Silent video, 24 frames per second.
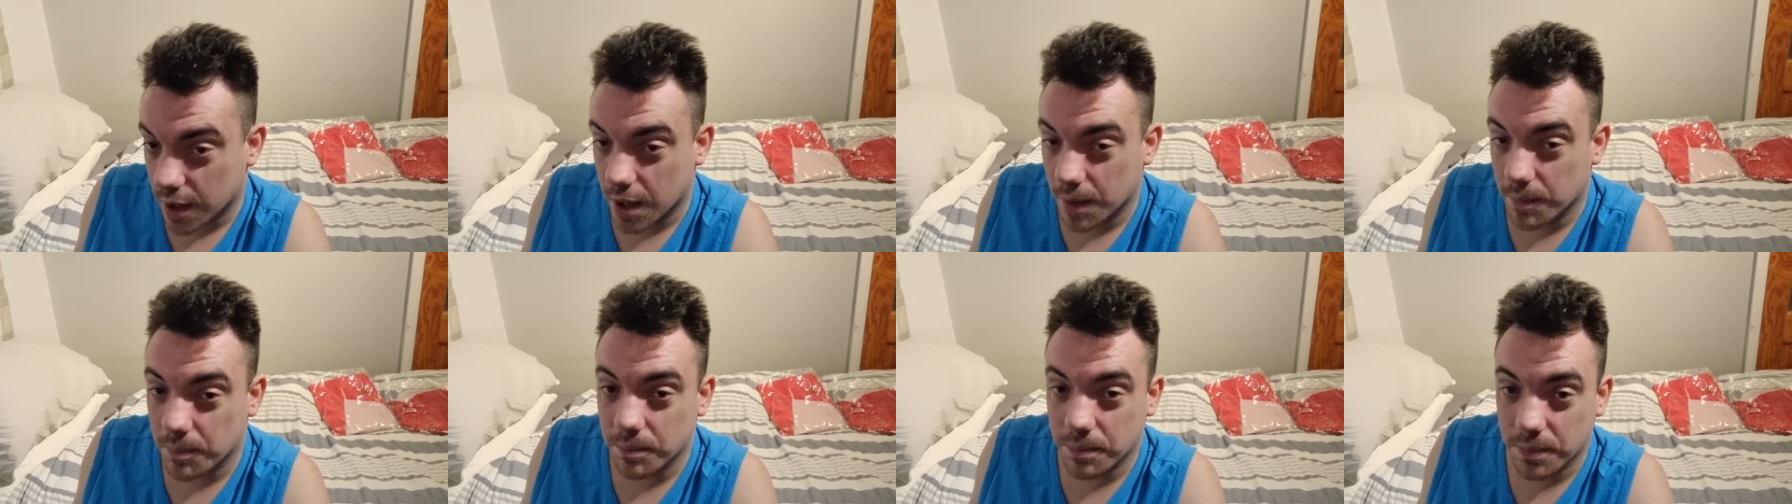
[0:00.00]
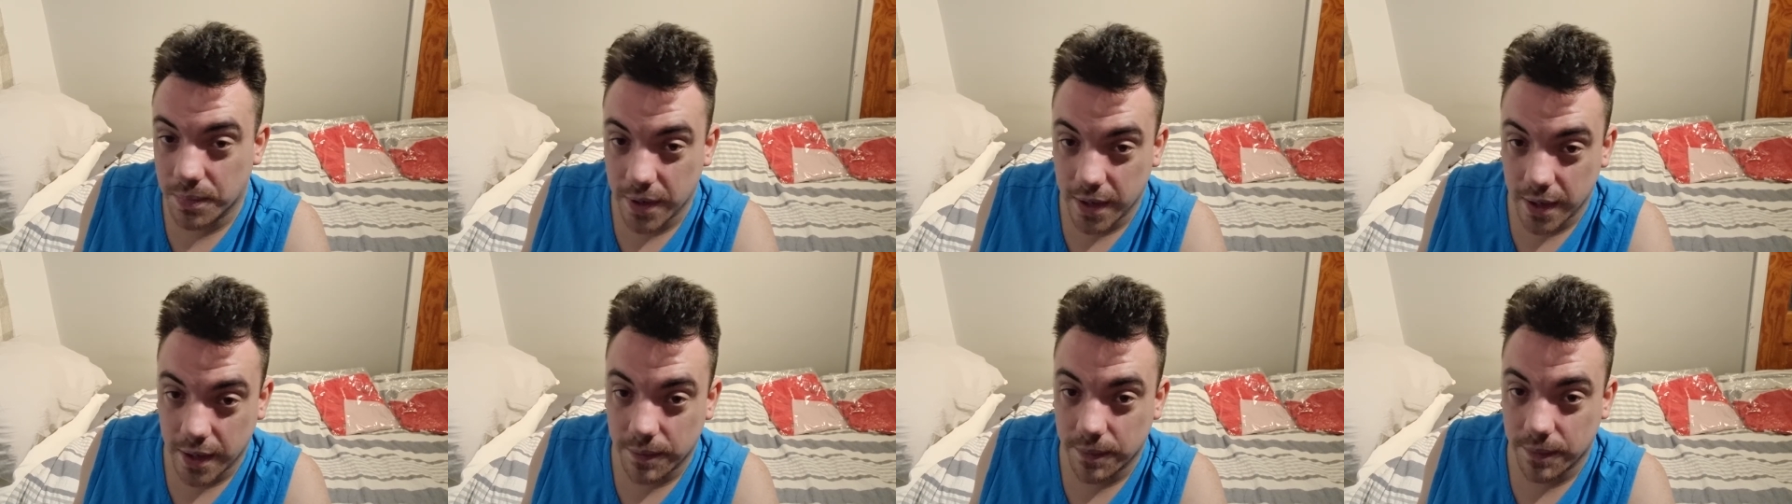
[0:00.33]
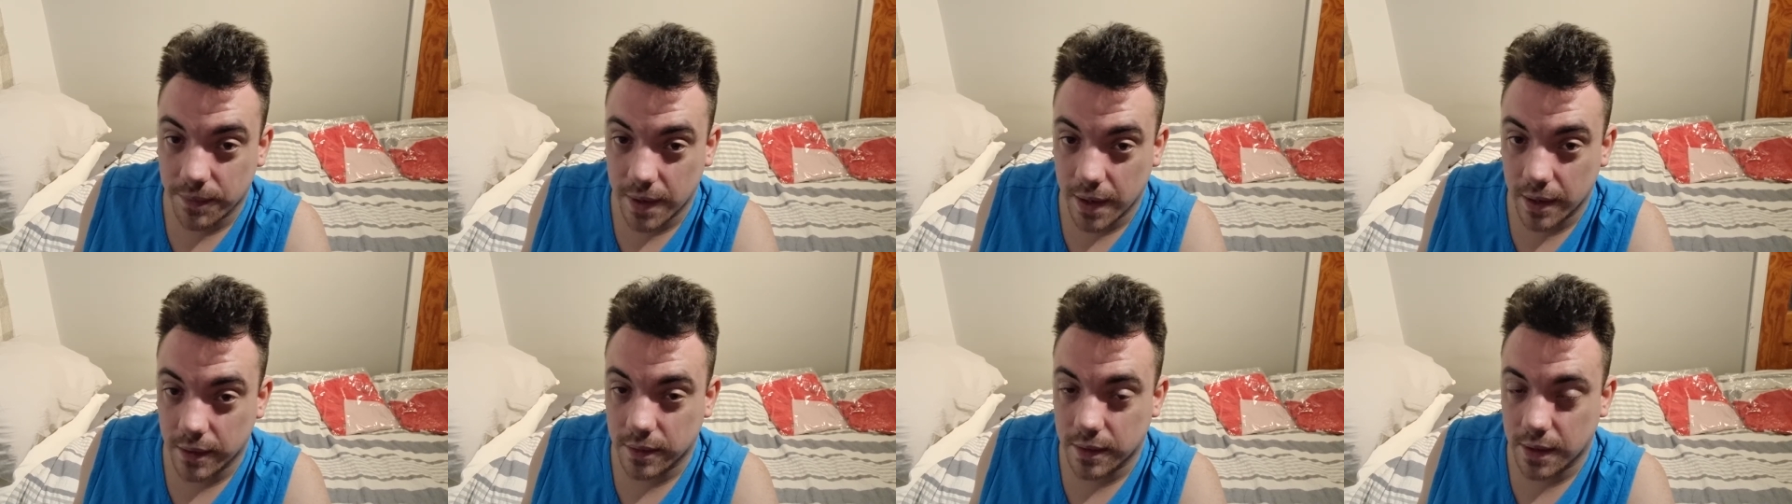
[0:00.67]
a big
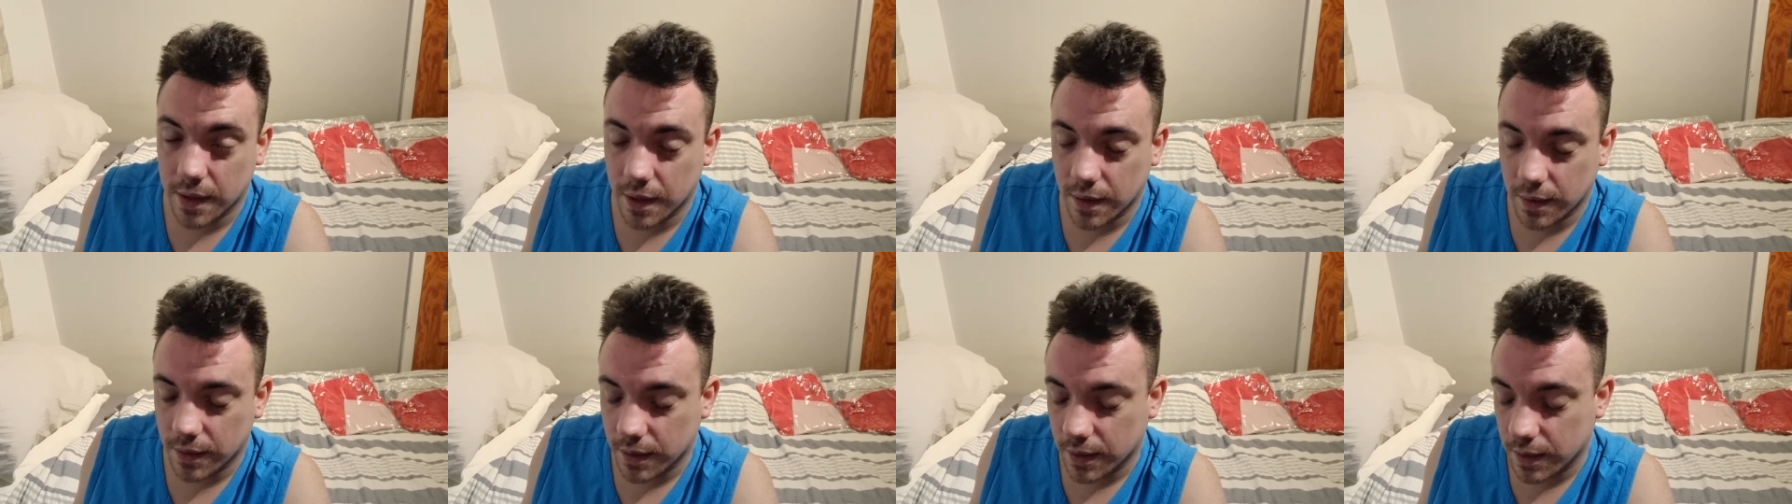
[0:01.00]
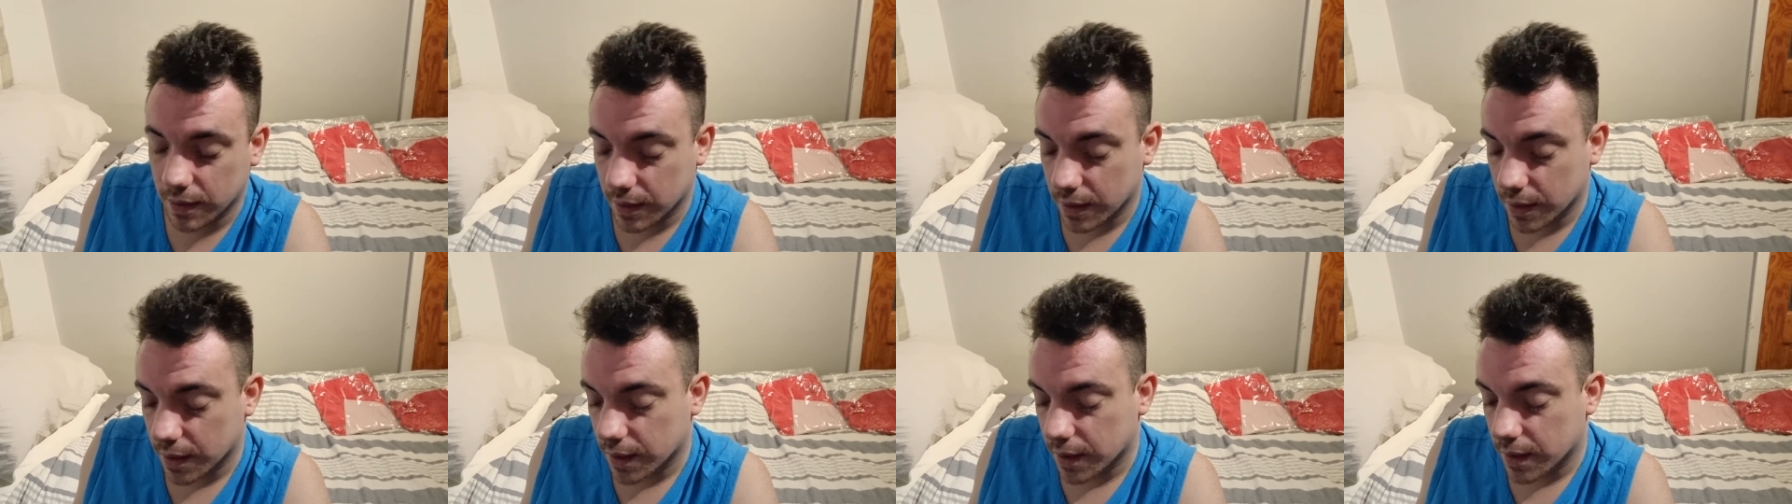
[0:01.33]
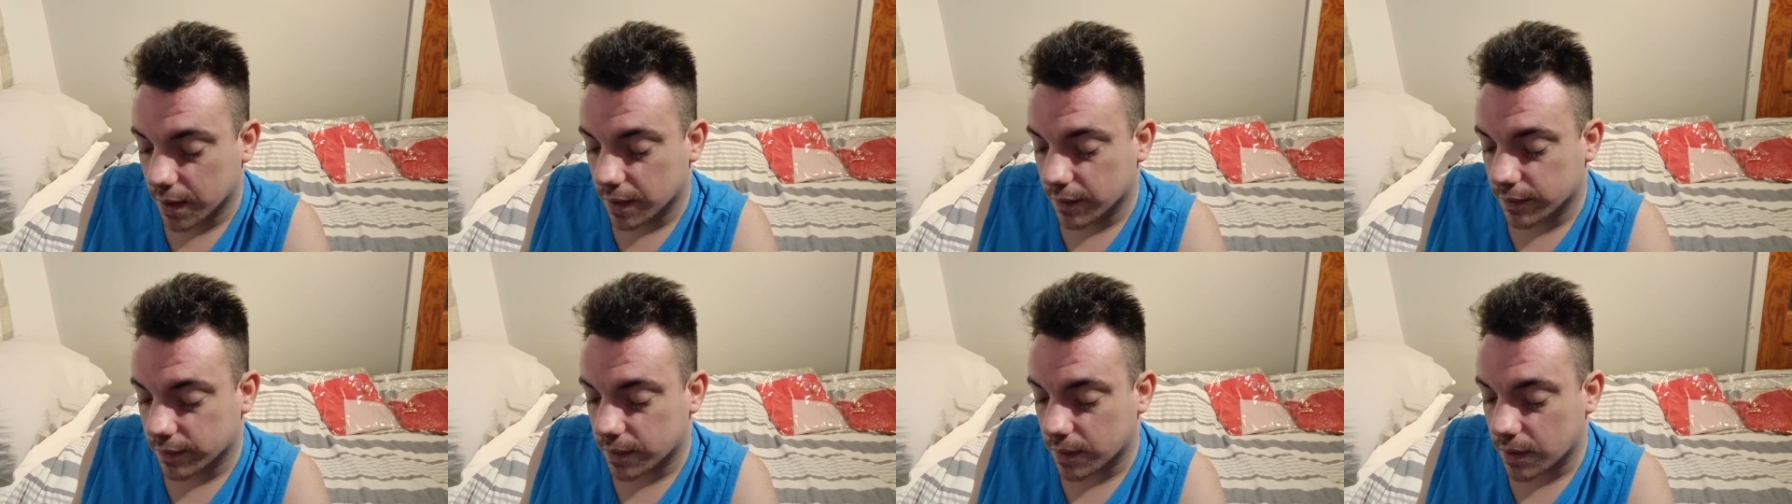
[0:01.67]
fat downer.
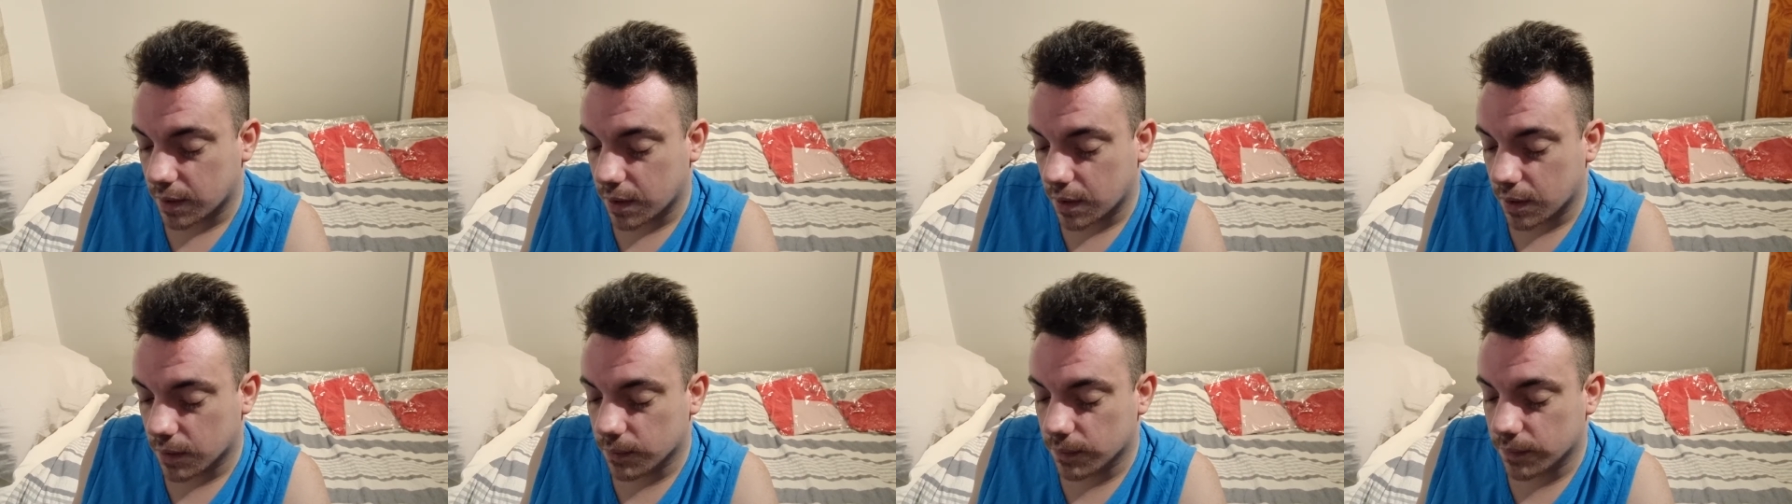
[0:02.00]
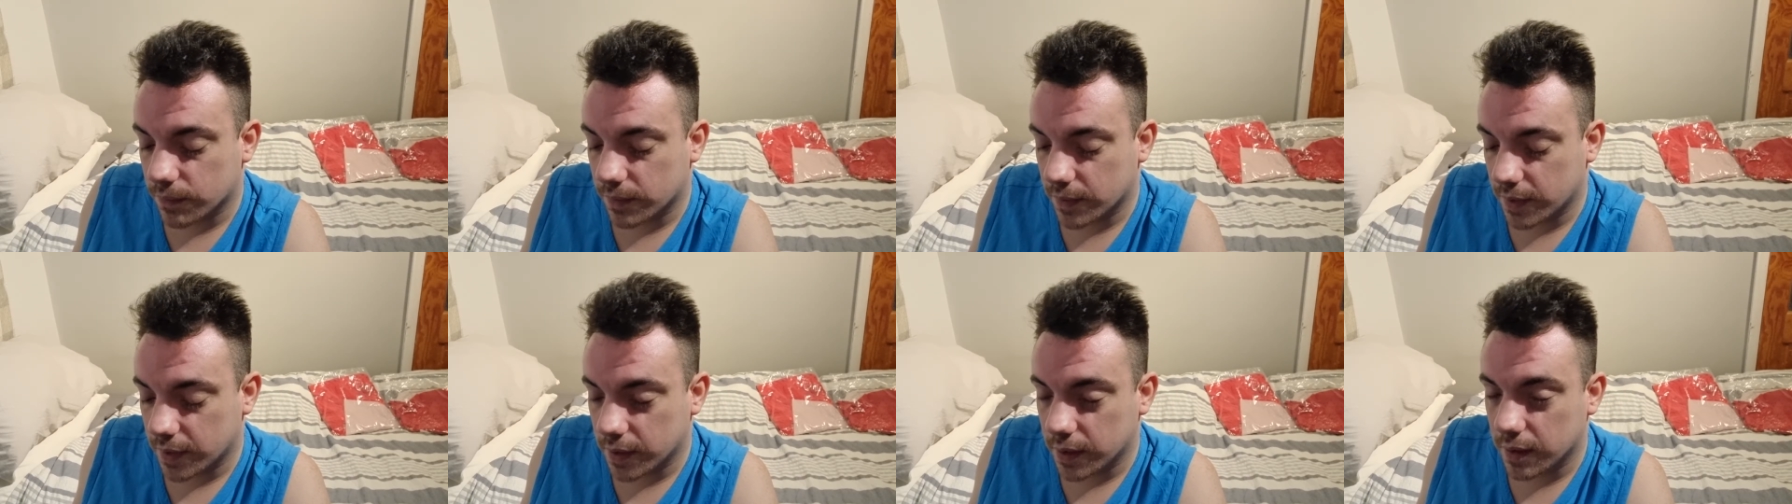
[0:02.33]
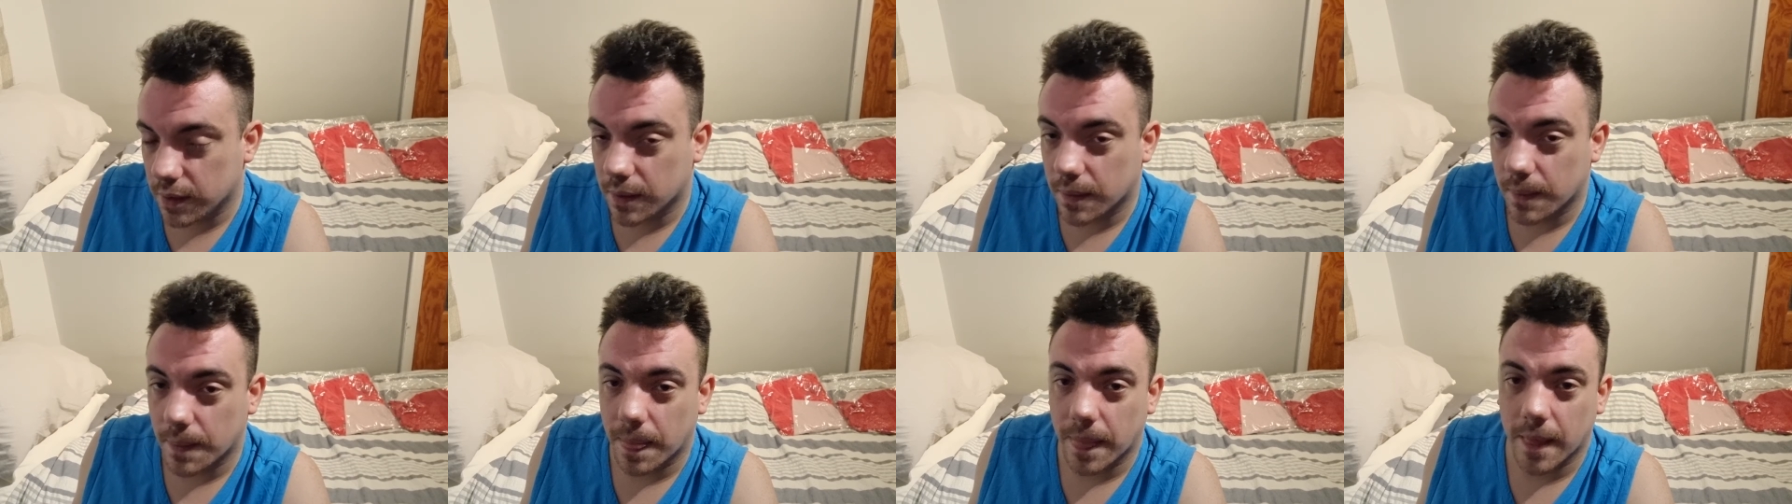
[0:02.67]
So
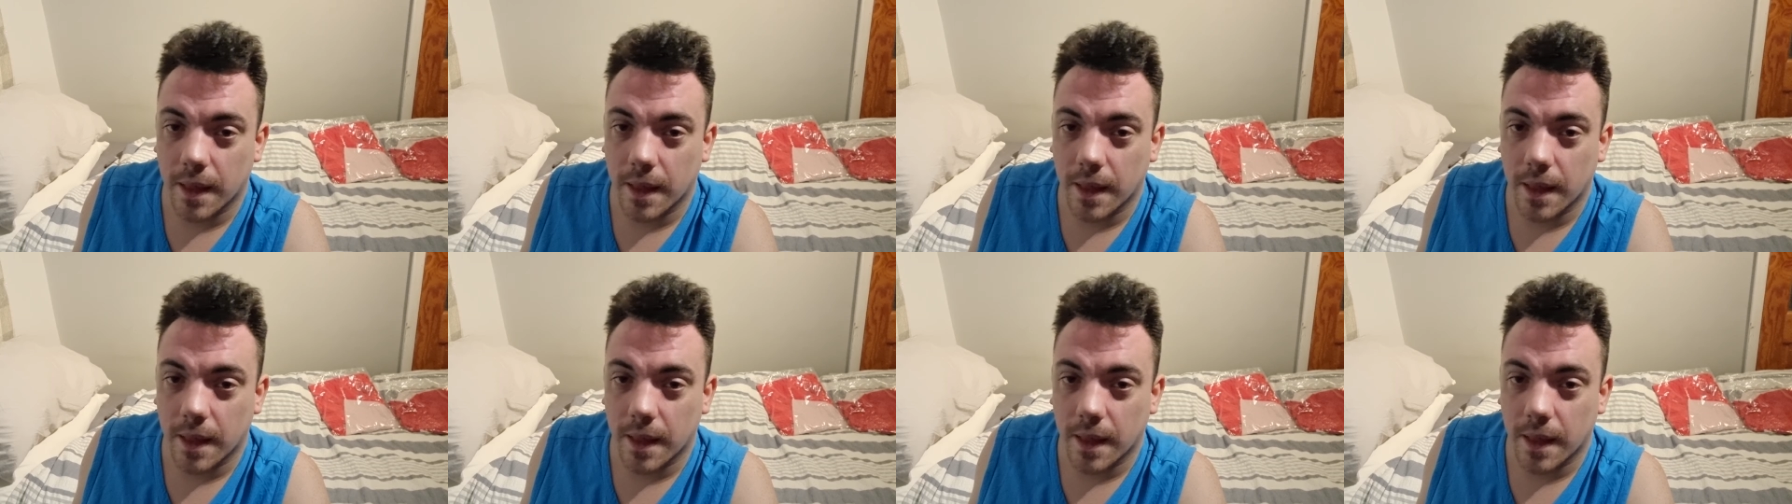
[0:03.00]
hopefully,